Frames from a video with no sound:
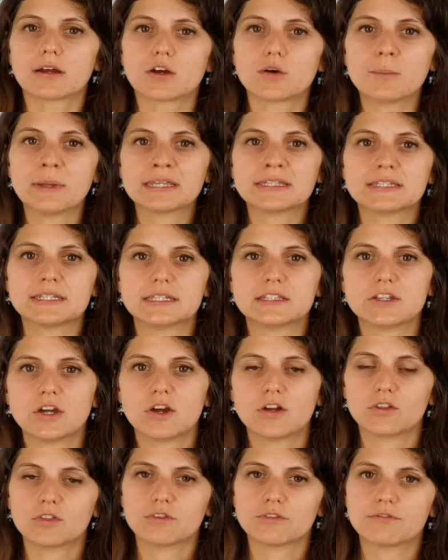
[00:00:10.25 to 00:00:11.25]
commented
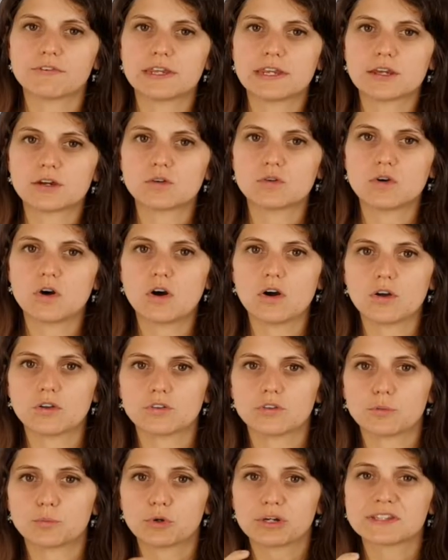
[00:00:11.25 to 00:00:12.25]
on the video on
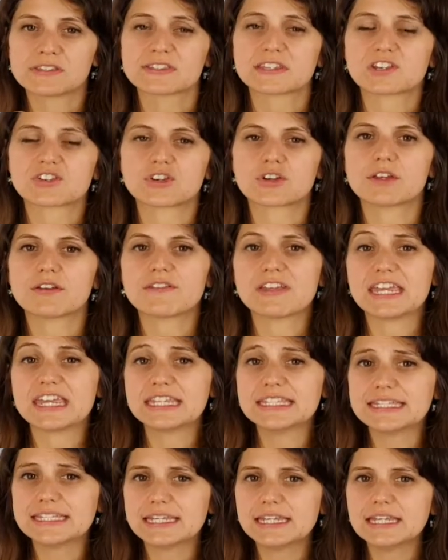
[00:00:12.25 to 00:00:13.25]
the pronunciation
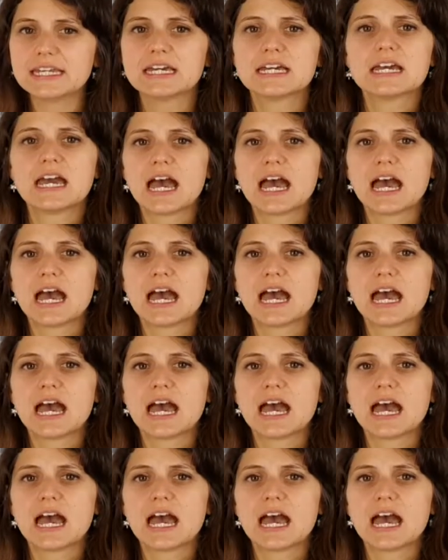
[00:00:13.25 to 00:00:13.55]
ED